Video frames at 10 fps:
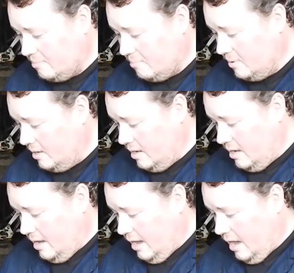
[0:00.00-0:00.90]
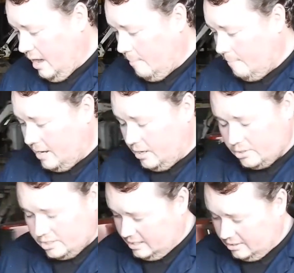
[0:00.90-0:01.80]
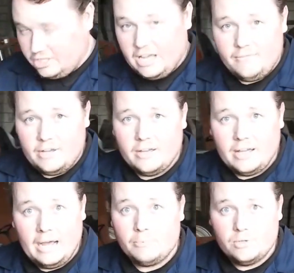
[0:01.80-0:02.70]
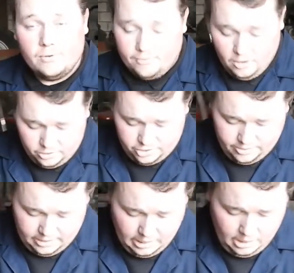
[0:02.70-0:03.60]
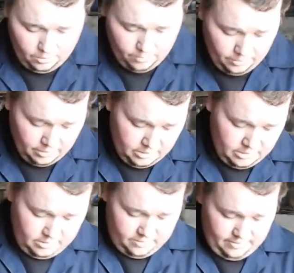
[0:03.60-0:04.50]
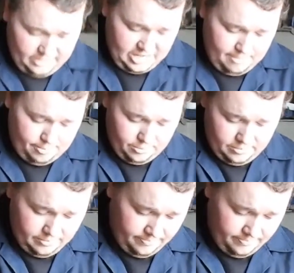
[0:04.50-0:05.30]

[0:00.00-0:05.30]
them, because it'll save you an absolute fortune in the long run. For example,